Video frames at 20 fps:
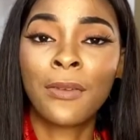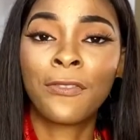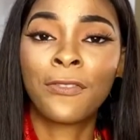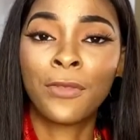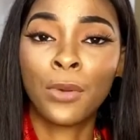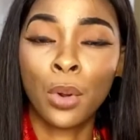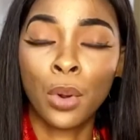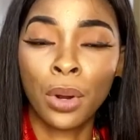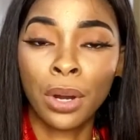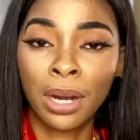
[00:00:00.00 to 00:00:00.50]

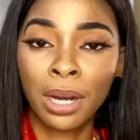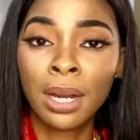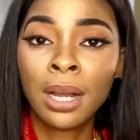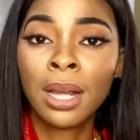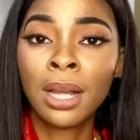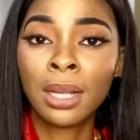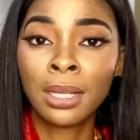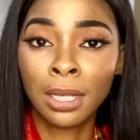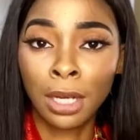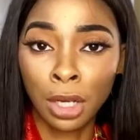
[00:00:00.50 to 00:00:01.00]
for
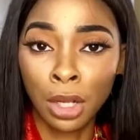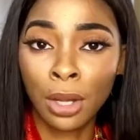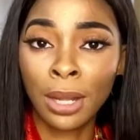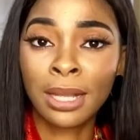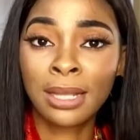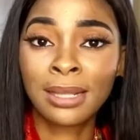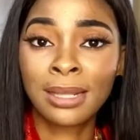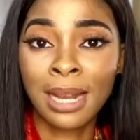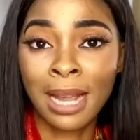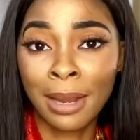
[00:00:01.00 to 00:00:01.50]
the
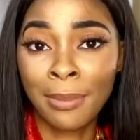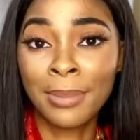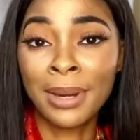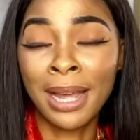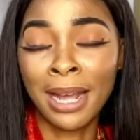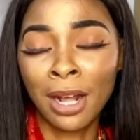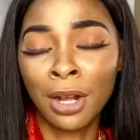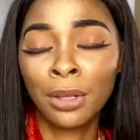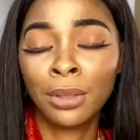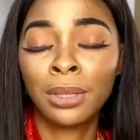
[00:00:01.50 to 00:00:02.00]
longest time
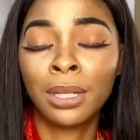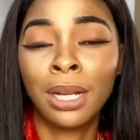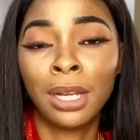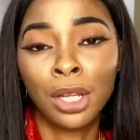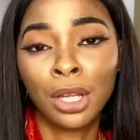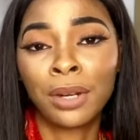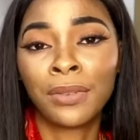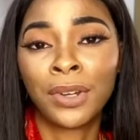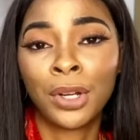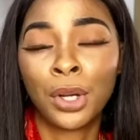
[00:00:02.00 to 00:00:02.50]
now, a
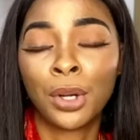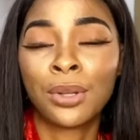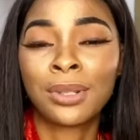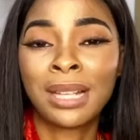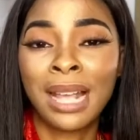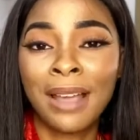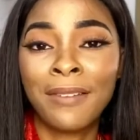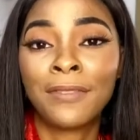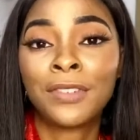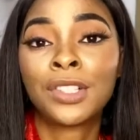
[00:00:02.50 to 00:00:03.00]
lot of girls
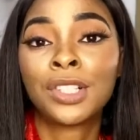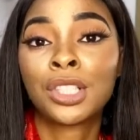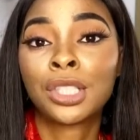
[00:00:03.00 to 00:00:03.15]
have